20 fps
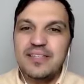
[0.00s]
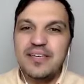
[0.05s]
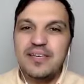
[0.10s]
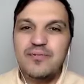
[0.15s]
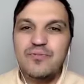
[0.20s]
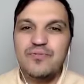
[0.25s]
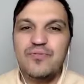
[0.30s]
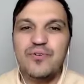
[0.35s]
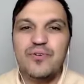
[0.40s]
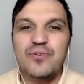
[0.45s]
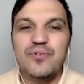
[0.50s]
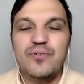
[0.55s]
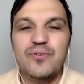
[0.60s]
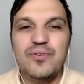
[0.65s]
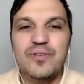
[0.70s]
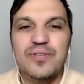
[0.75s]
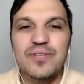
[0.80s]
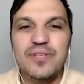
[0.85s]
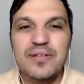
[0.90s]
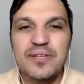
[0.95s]
thank you for
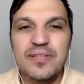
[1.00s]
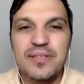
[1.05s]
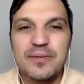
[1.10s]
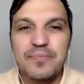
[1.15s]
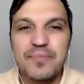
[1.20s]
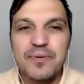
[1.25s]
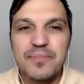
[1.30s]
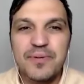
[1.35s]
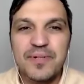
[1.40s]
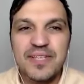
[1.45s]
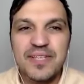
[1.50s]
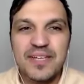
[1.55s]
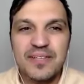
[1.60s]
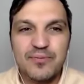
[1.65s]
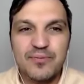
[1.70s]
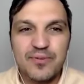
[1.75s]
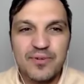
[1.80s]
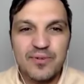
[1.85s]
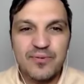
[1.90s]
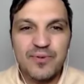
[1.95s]
all the the people
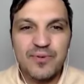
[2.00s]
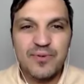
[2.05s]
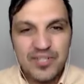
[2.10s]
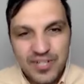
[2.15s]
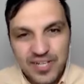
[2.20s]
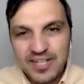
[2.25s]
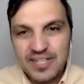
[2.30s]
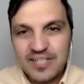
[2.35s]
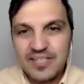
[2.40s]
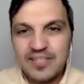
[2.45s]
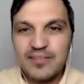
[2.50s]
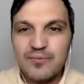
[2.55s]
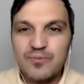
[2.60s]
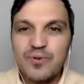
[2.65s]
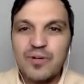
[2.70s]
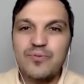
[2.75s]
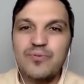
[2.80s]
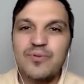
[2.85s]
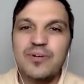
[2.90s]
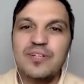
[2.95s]
that were watching and
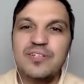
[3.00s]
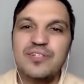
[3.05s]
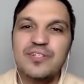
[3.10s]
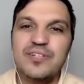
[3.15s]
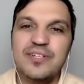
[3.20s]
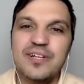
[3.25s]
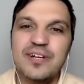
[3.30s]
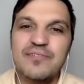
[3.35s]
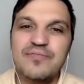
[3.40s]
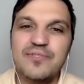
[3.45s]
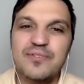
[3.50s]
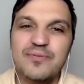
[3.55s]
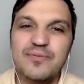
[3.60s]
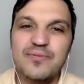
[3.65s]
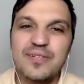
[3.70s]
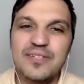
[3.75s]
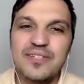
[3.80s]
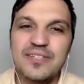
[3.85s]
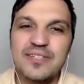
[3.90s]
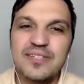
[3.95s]
will watch uh,
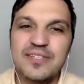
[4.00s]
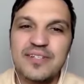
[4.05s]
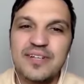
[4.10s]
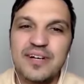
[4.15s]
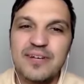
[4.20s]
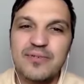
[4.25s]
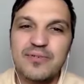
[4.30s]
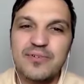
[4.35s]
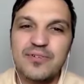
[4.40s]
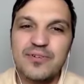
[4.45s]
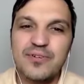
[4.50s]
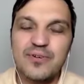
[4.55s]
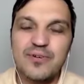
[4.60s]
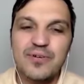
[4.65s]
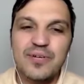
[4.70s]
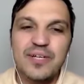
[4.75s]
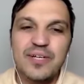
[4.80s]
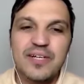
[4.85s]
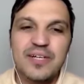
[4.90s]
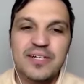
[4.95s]
afterwards uh, our
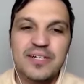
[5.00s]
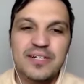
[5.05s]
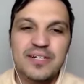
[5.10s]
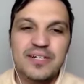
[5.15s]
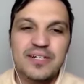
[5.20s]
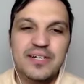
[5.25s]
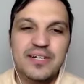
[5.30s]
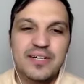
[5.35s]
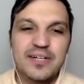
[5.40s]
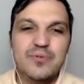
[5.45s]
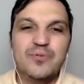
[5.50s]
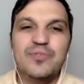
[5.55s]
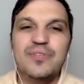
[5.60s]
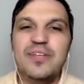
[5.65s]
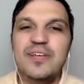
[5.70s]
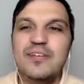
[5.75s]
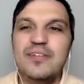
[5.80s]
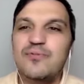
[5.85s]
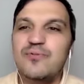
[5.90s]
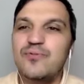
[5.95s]
show a good
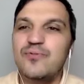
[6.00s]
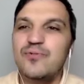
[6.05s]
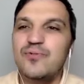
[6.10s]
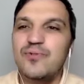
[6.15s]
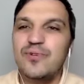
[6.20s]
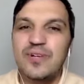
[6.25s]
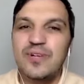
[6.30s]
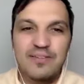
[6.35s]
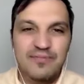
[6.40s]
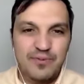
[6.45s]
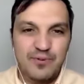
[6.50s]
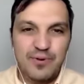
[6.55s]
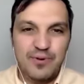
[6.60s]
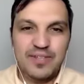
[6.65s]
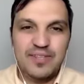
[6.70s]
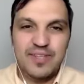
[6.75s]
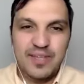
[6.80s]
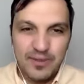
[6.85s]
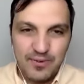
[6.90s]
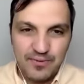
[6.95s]
day to
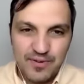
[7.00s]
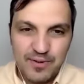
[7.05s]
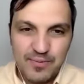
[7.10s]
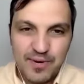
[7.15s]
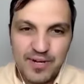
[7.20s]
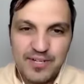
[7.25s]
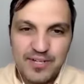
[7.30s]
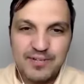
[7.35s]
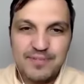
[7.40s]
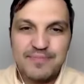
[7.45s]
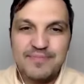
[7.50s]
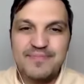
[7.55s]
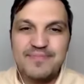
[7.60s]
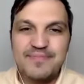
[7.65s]
everyone thank you very much